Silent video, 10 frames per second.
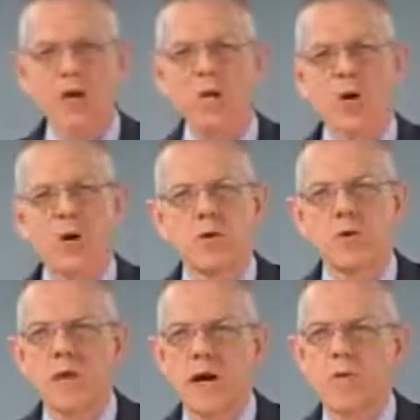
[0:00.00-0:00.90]
go in
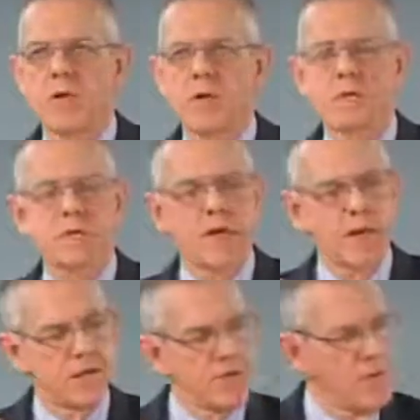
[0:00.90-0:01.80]
the Bible to
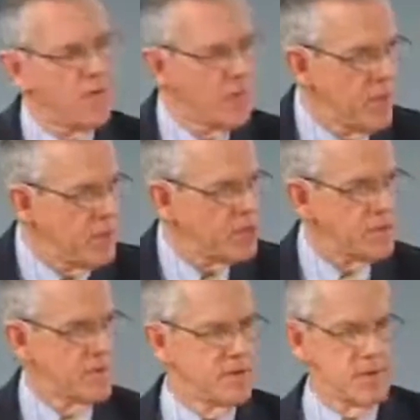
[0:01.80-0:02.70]
get some information?
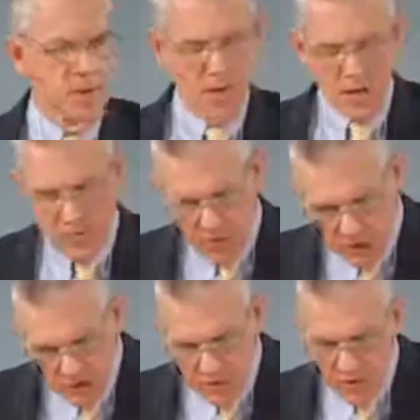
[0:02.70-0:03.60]

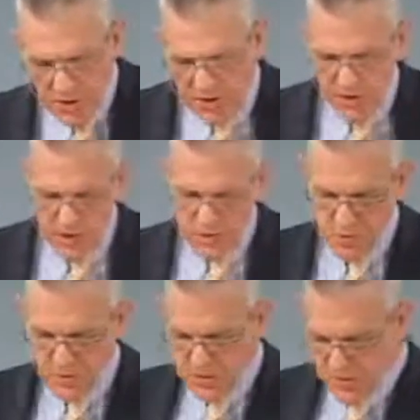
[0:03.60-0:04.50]
Well, what deals
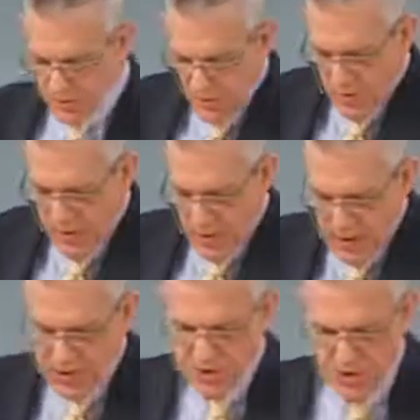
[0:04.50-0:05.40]
with, with
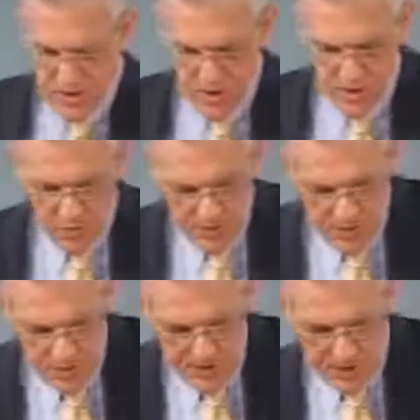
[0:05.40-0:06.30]
nature? Well, the
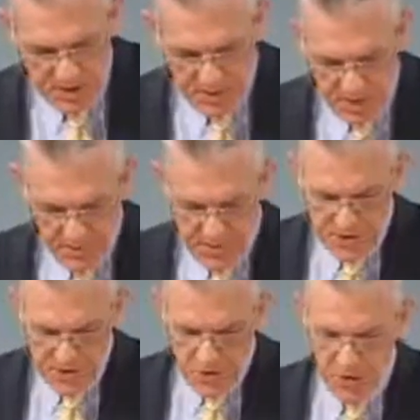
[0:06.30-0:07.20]
first thing is
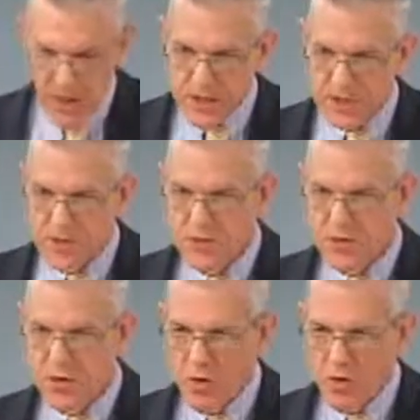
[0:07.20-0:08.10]
obviously the creation.
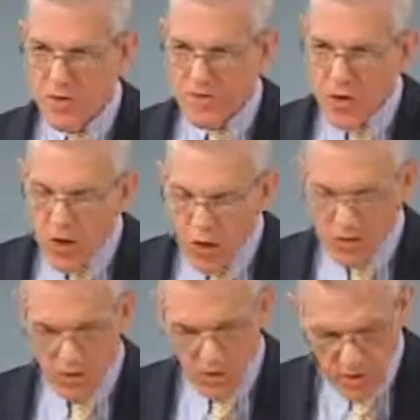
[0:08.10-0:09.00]
You go to the fall,
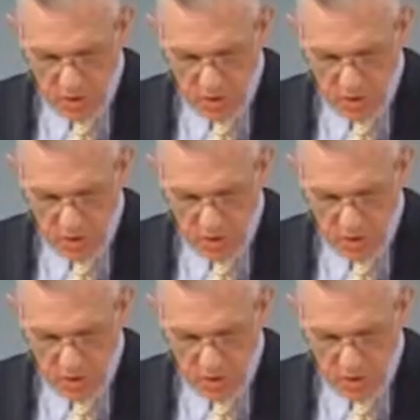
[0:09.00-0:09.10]
you go to the